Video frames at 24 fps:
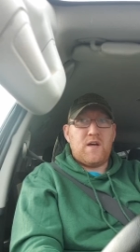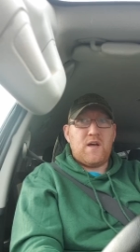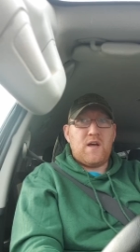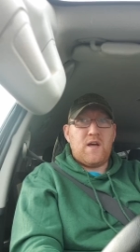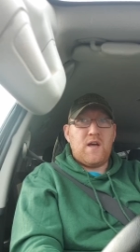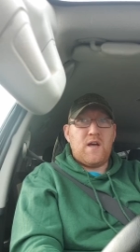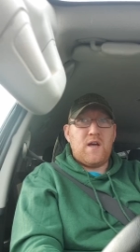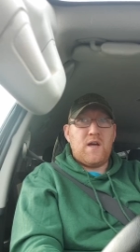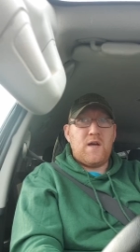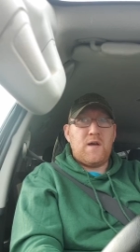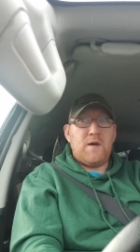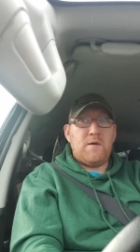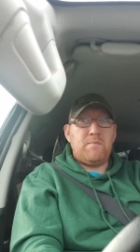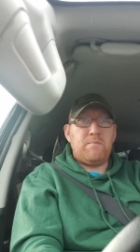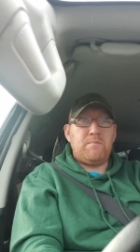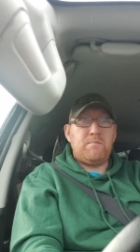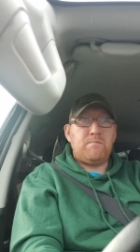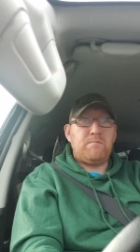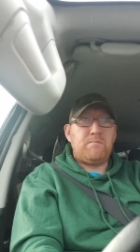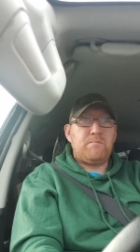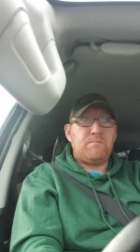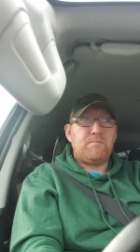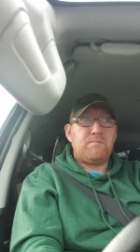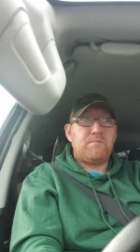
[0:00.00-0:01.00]

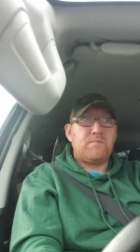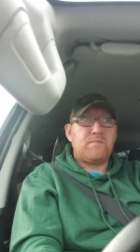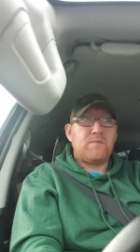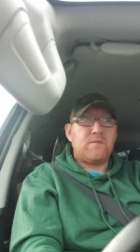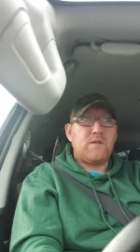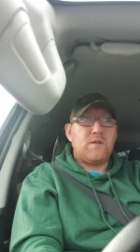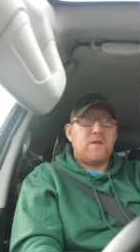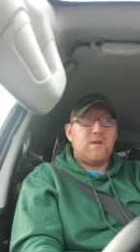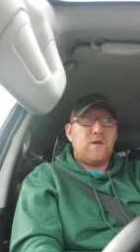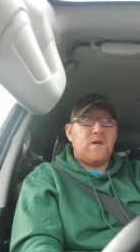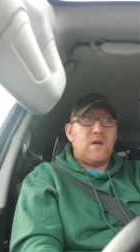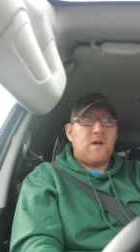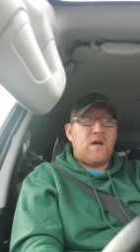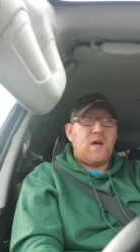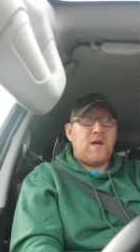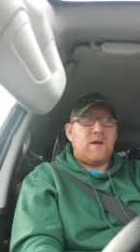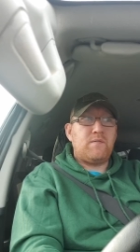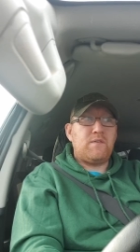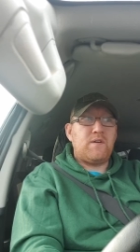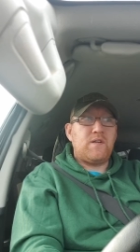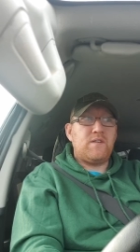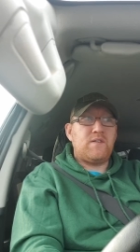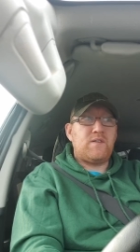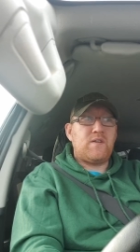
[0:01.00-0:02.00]
I'm
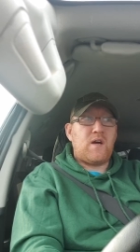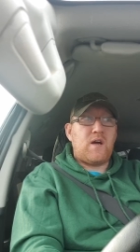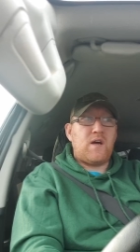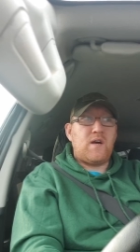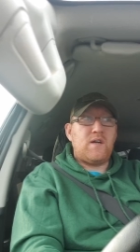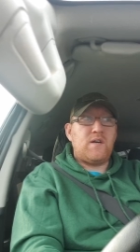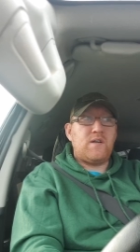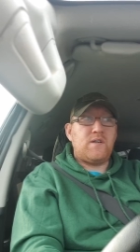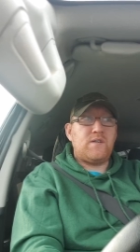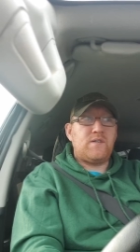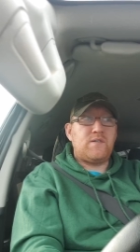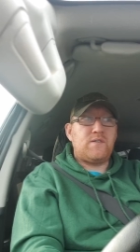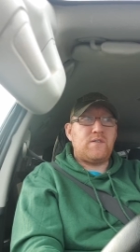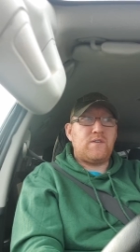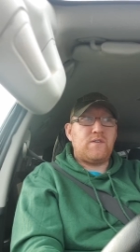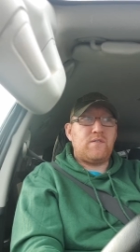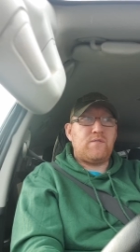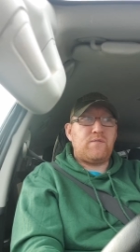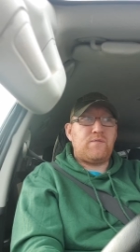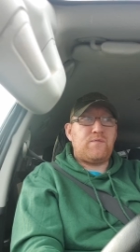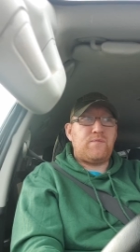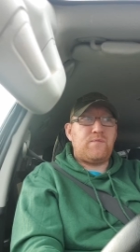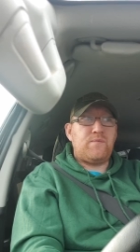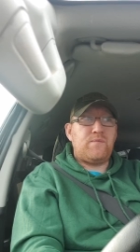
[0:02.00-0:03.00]
getting tired
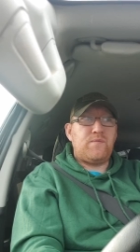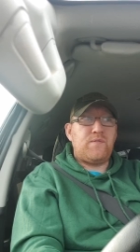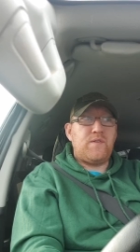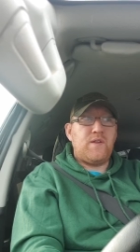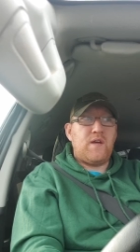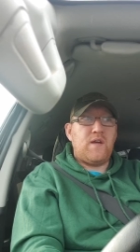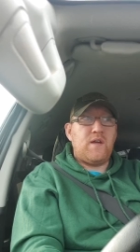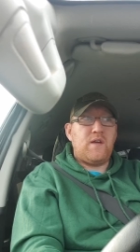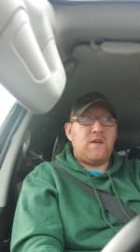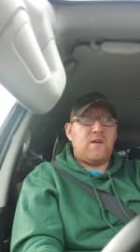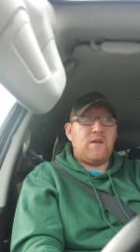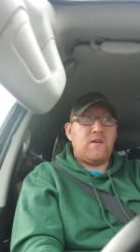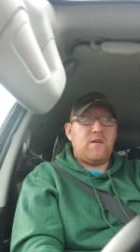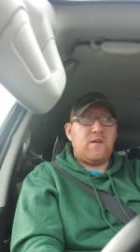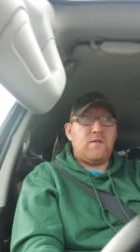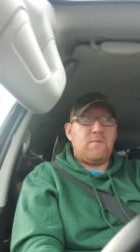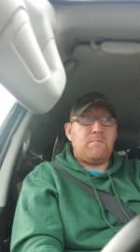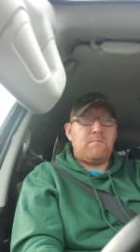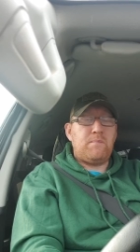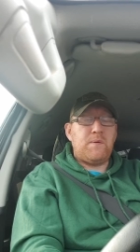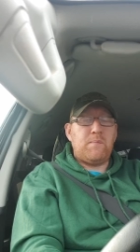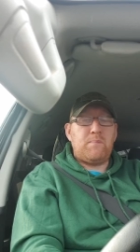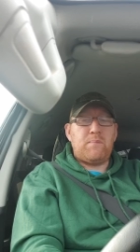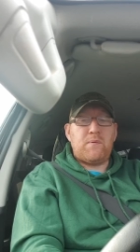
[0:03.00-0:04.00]
that
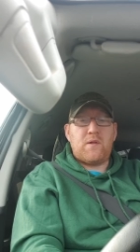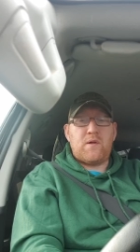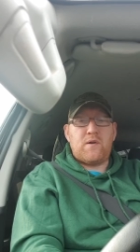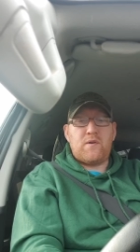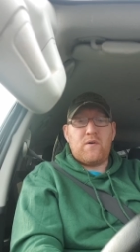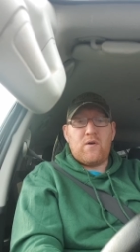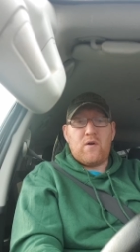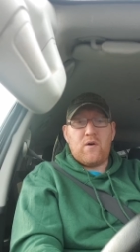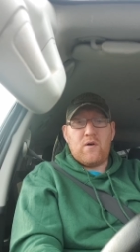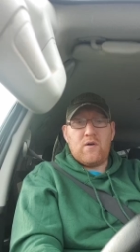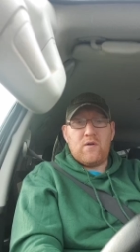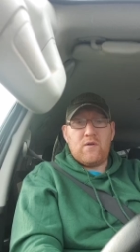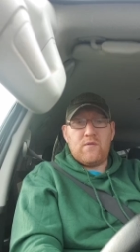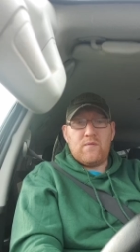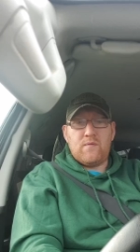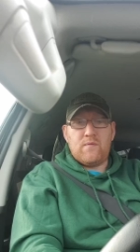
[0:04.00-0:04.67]
people are not...